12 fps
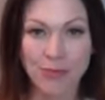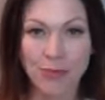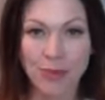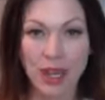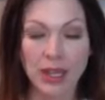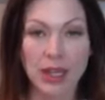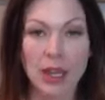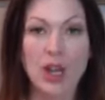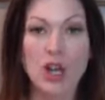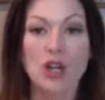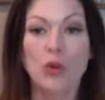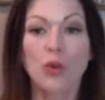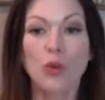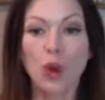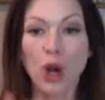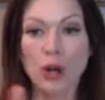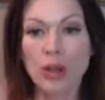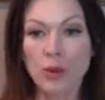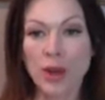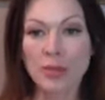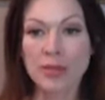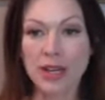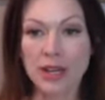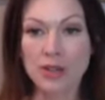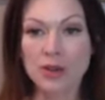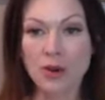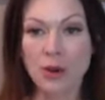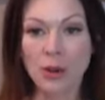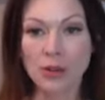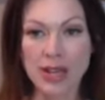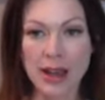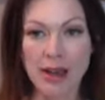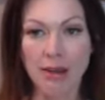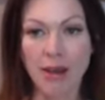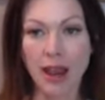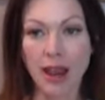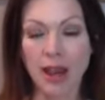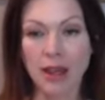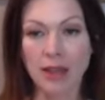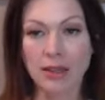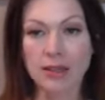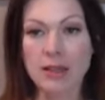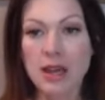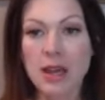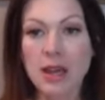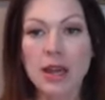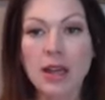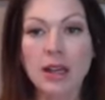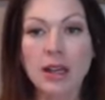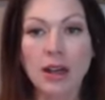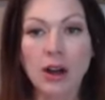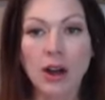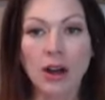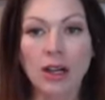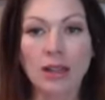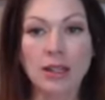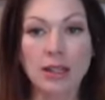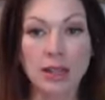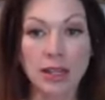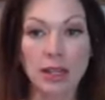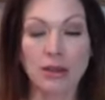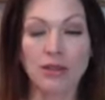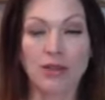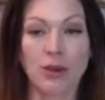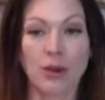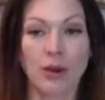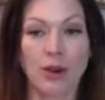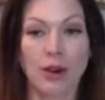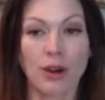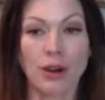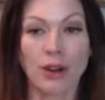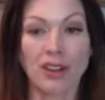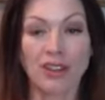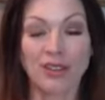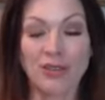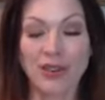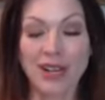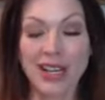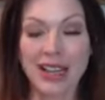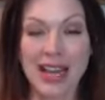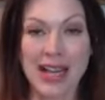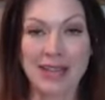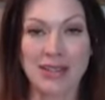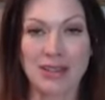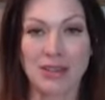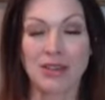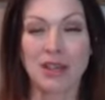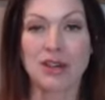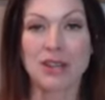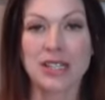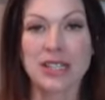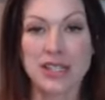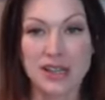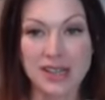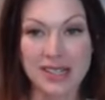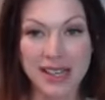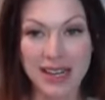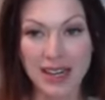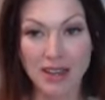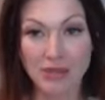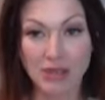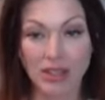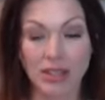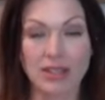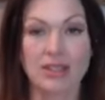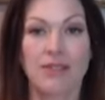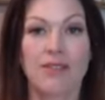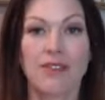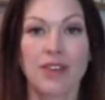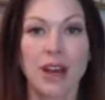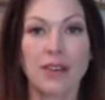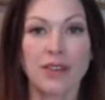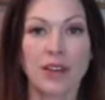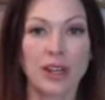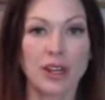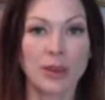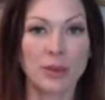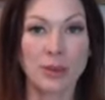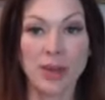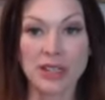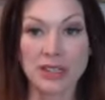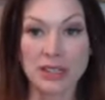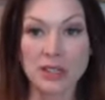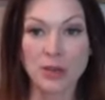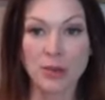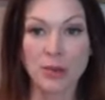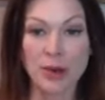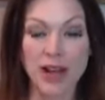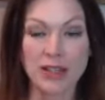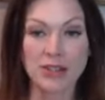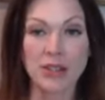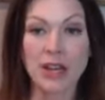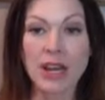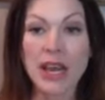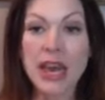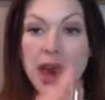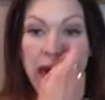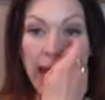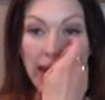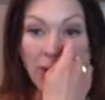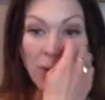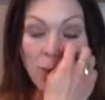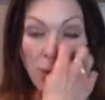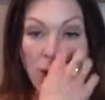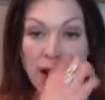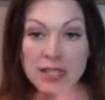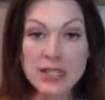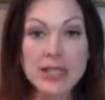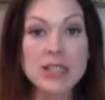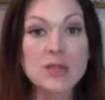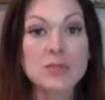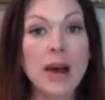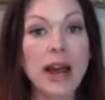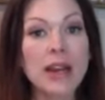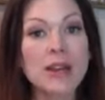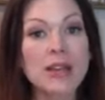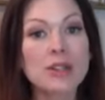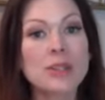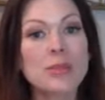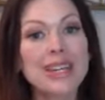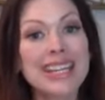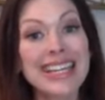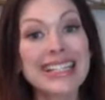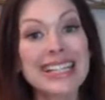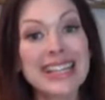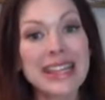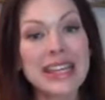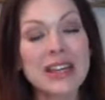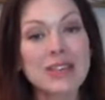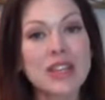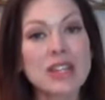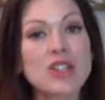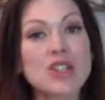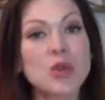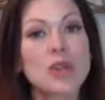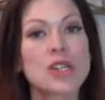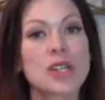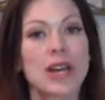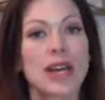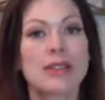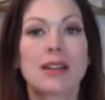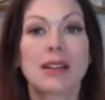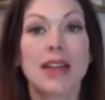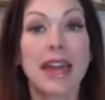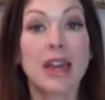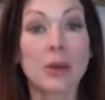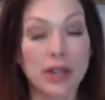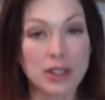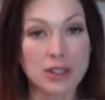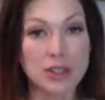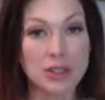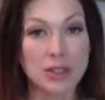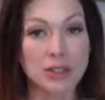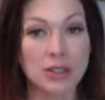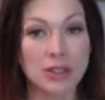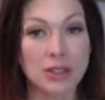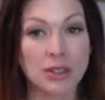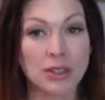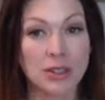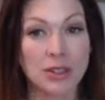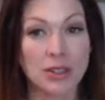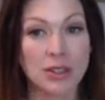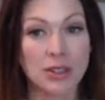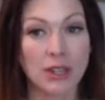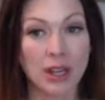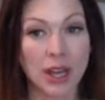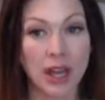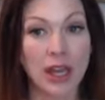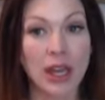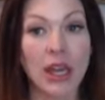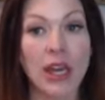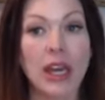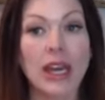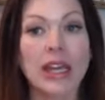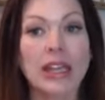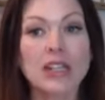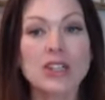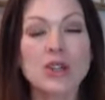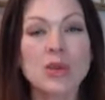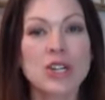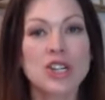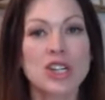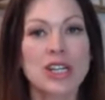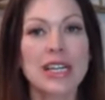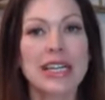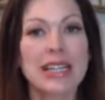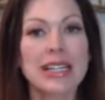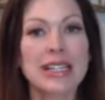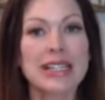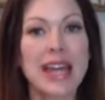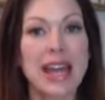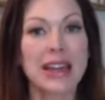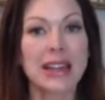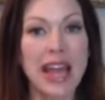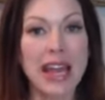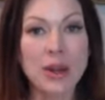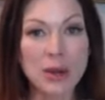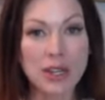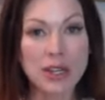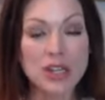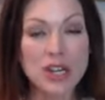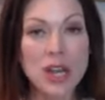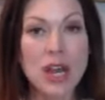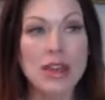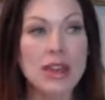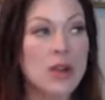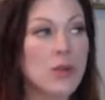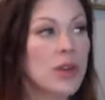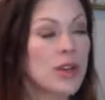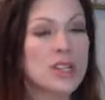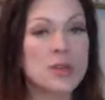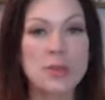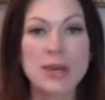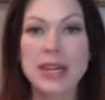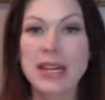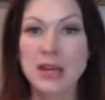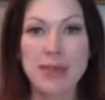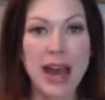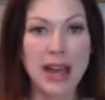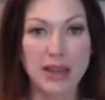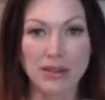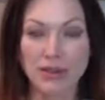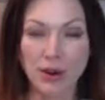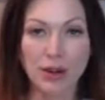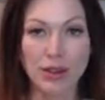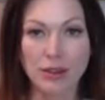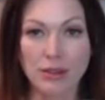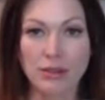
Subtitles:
Okay. Go to the website, scroll down, and click on the link for the free class of increasing your psychic abilities. Very, very good one because it's super practical. And I want to inspire you to begin to think of intuition as a language. Okay. Intuition is a language that we are speaking back and forth.